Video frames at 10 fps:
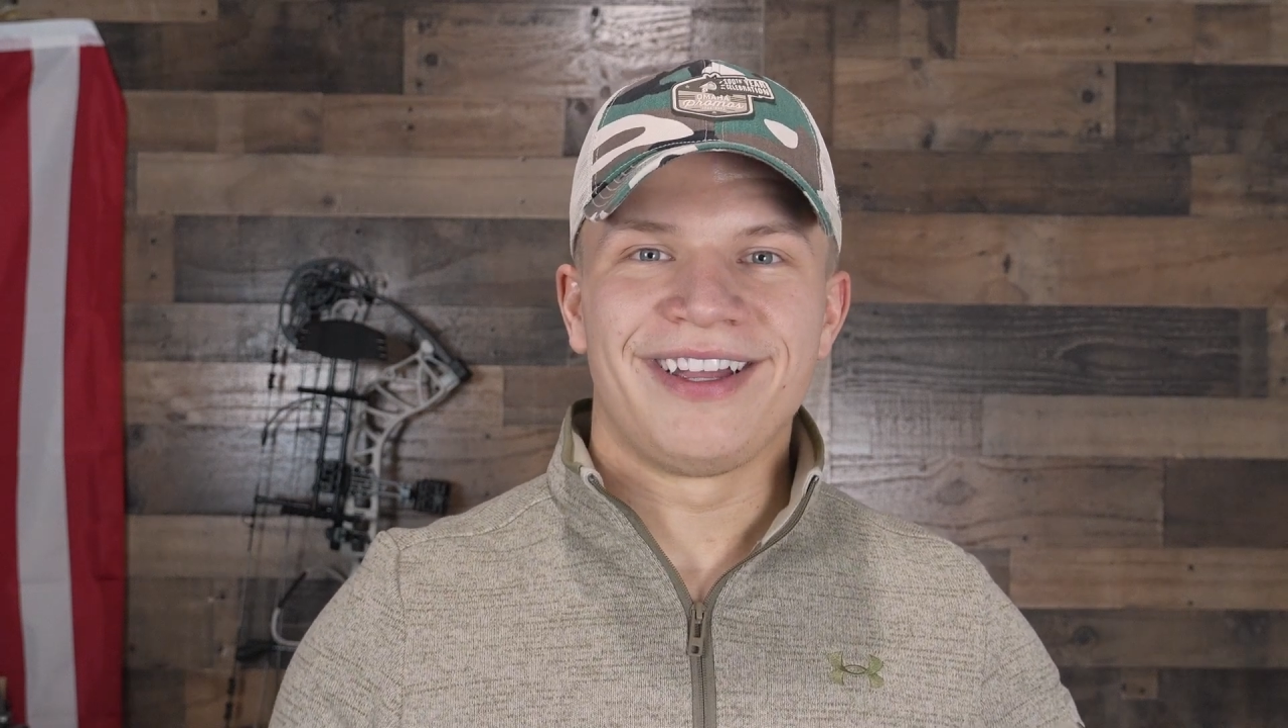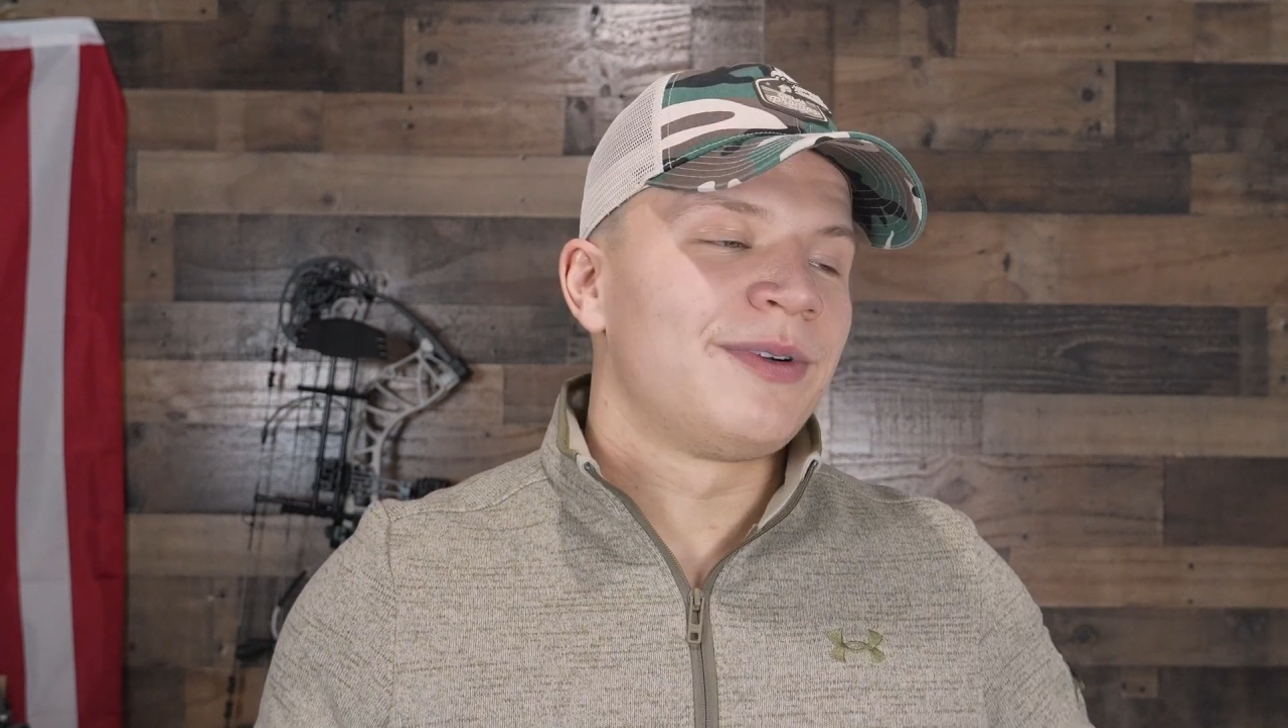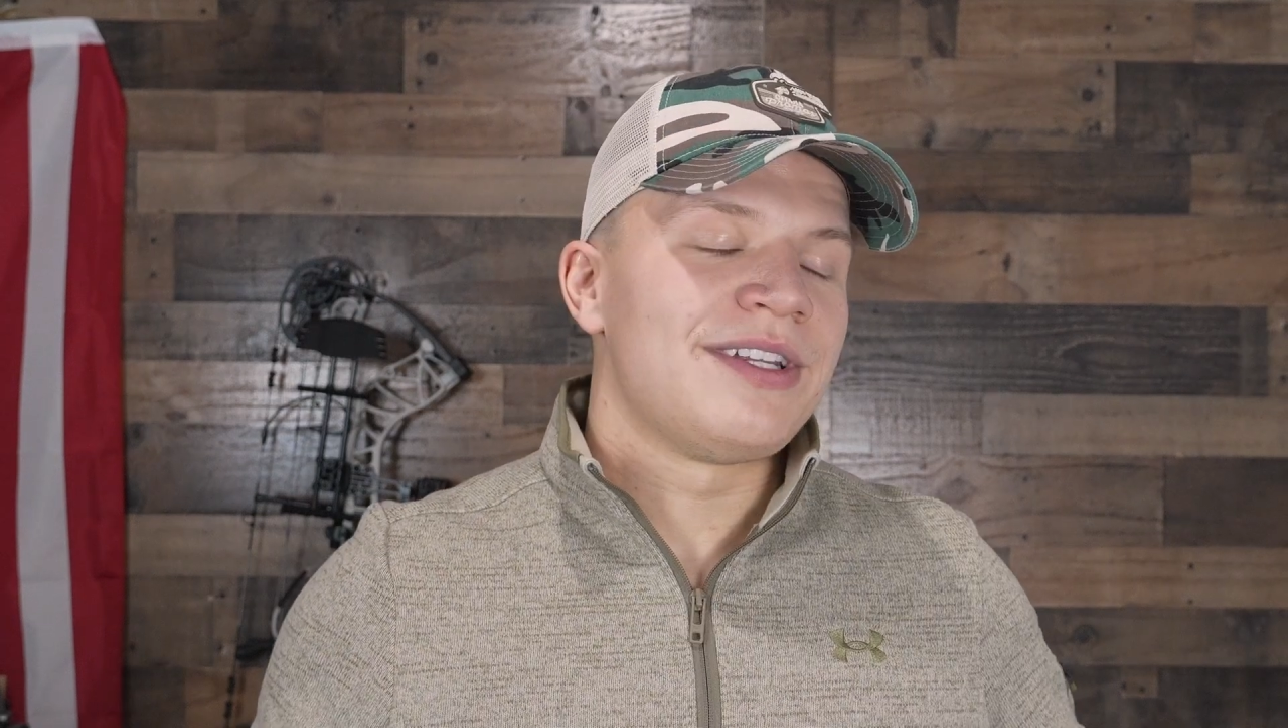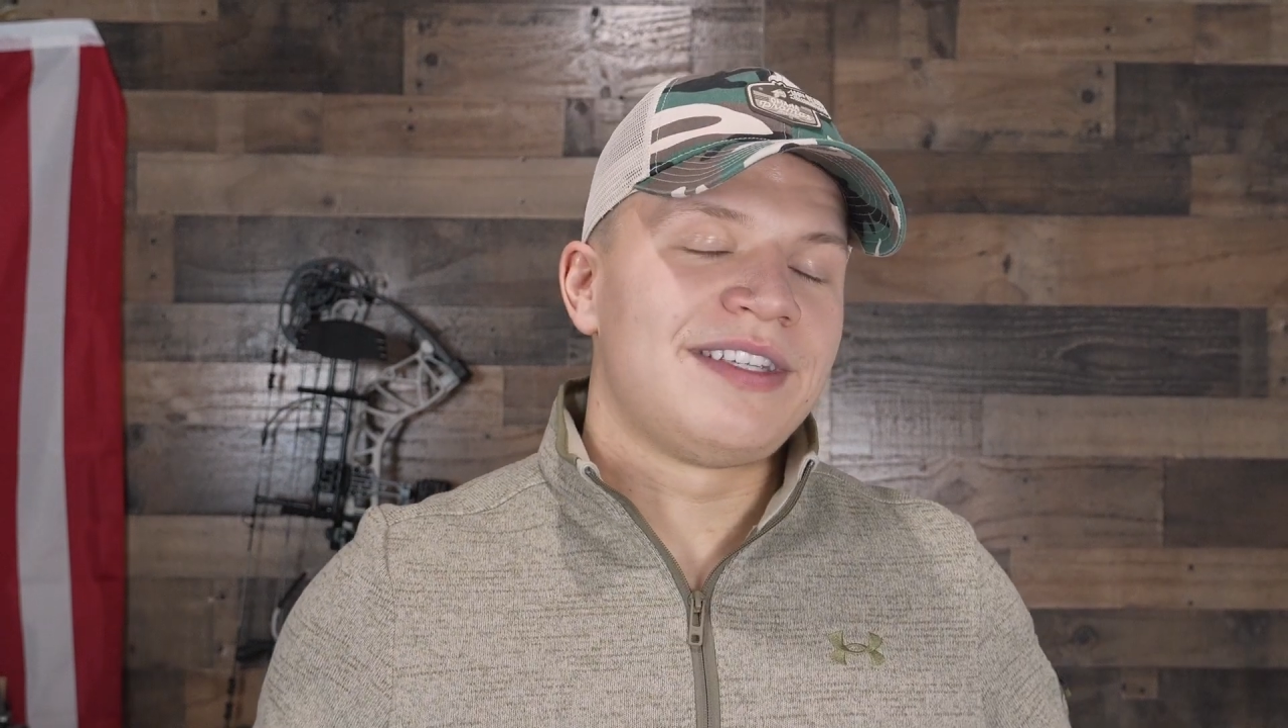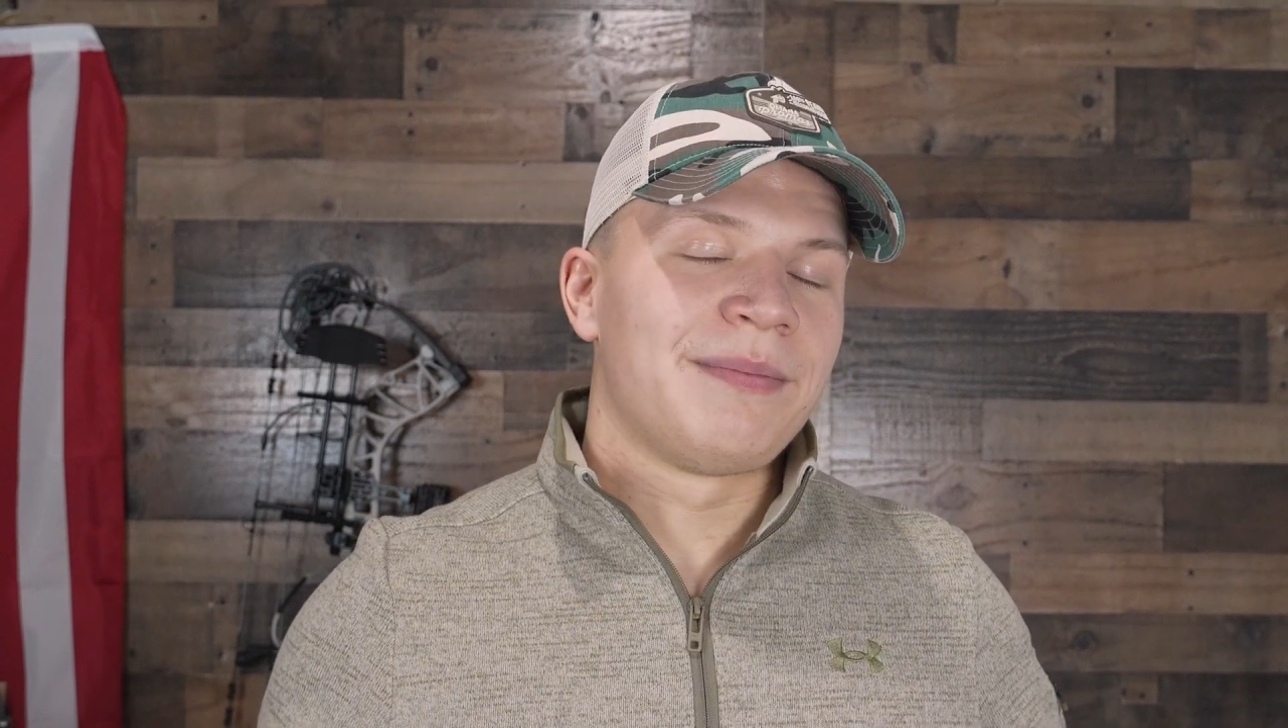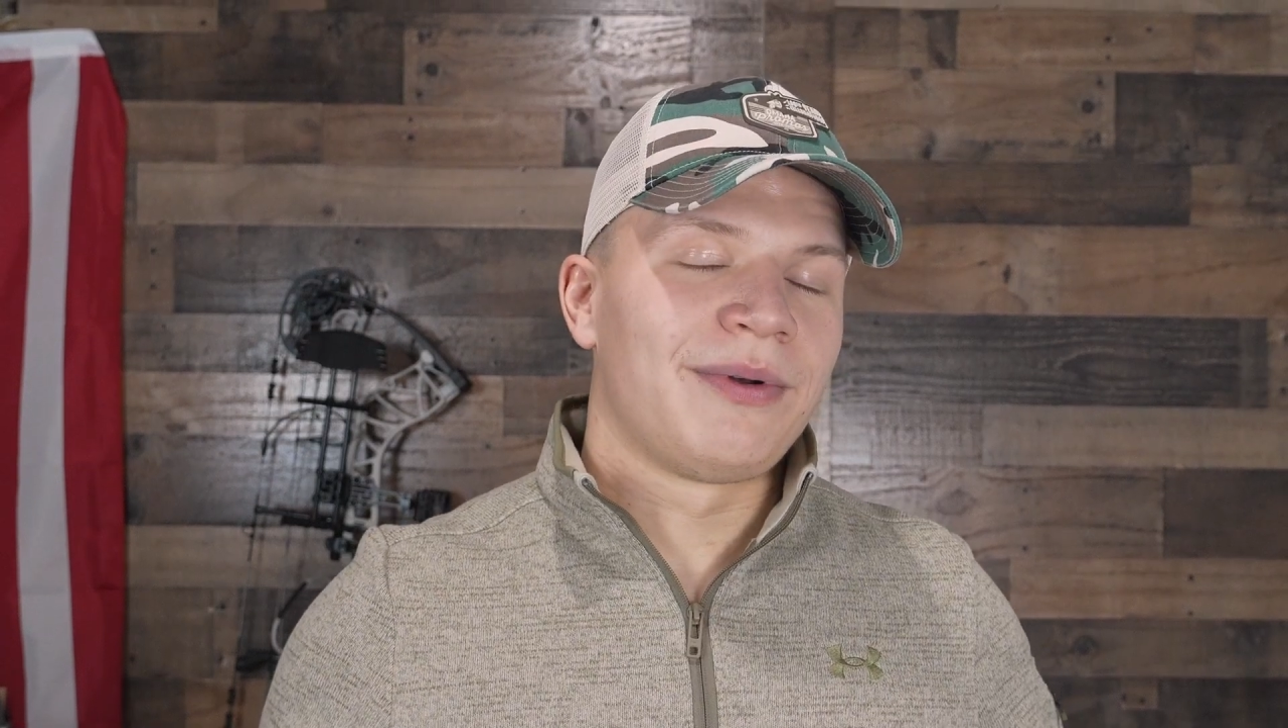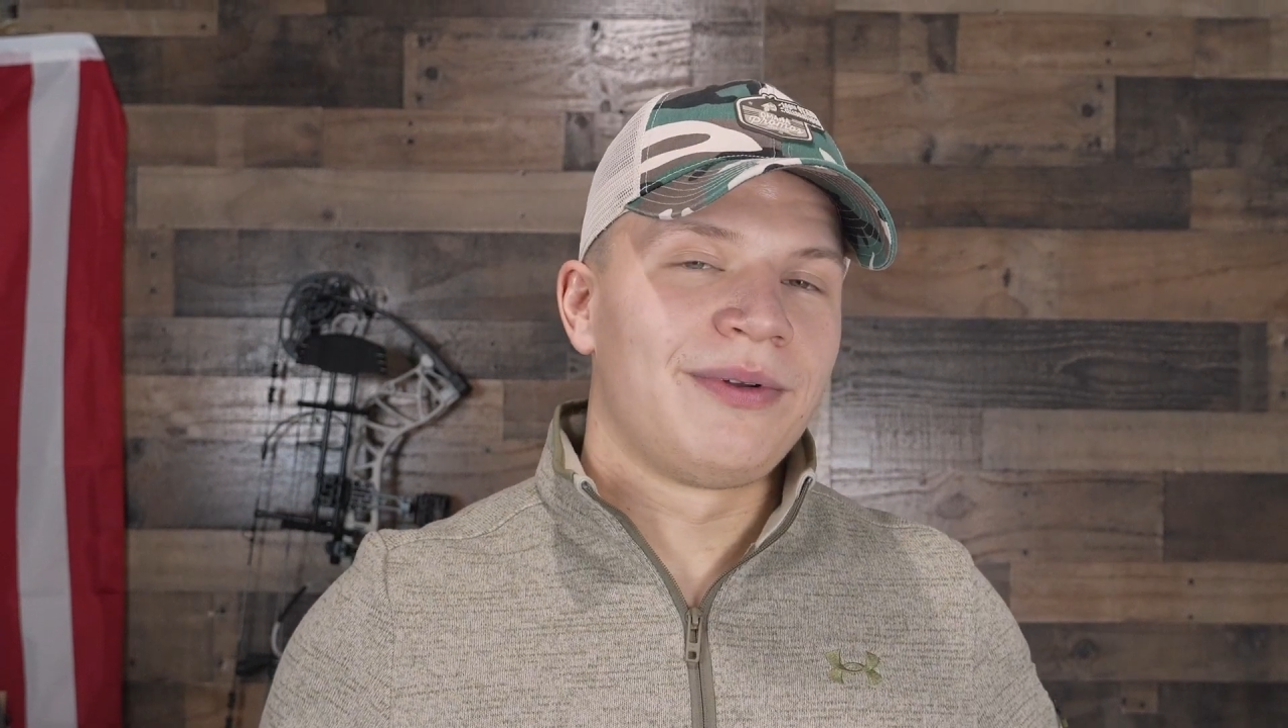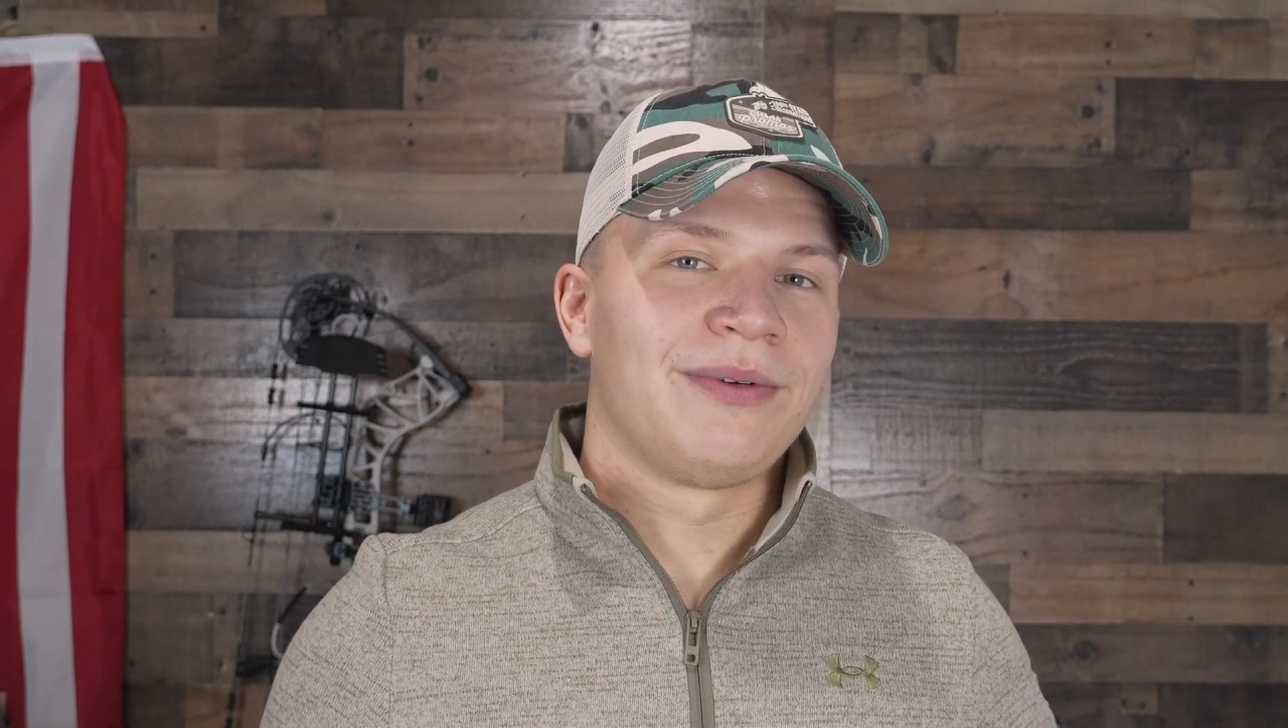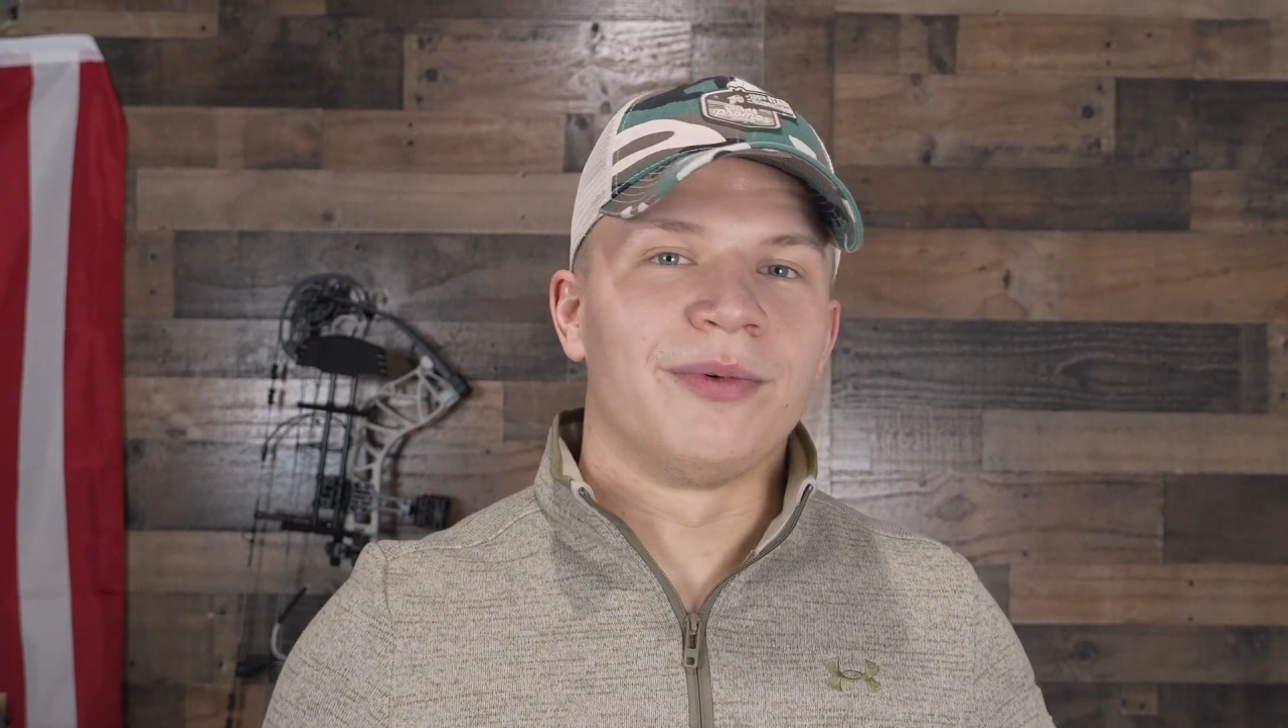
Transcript: Pretty simple.